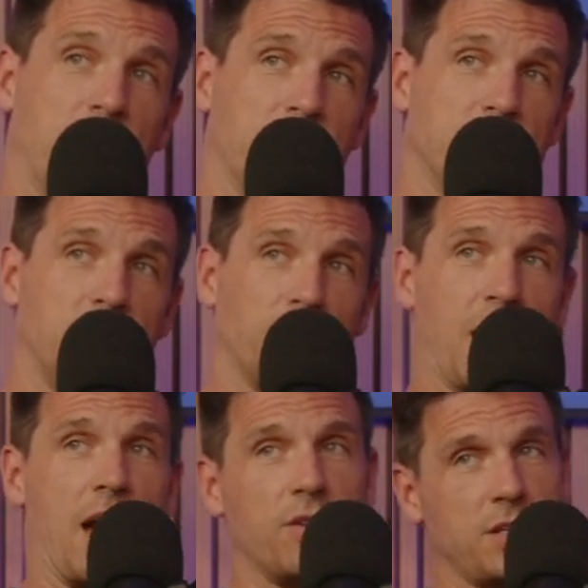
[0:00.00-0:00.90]

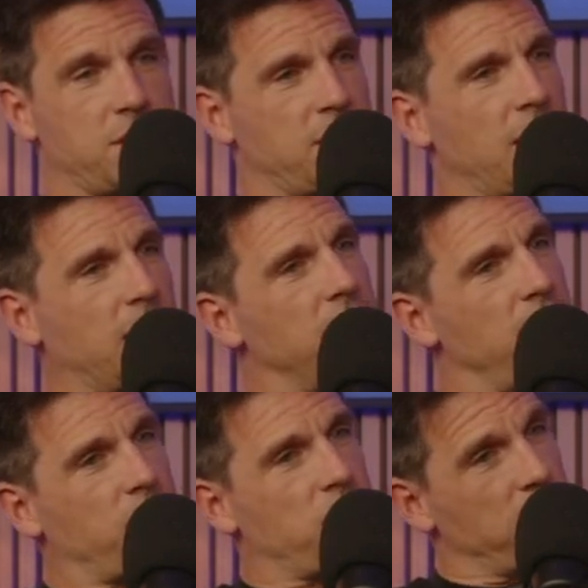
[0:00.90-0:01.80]
negative, carrot, stick
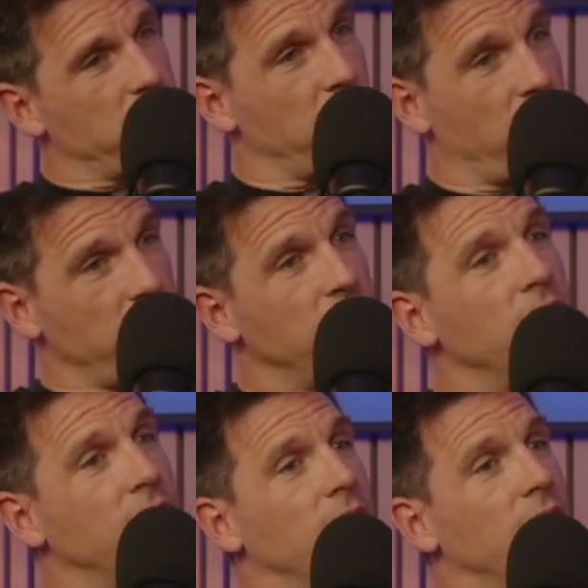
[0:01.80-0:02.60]
nudges, you know?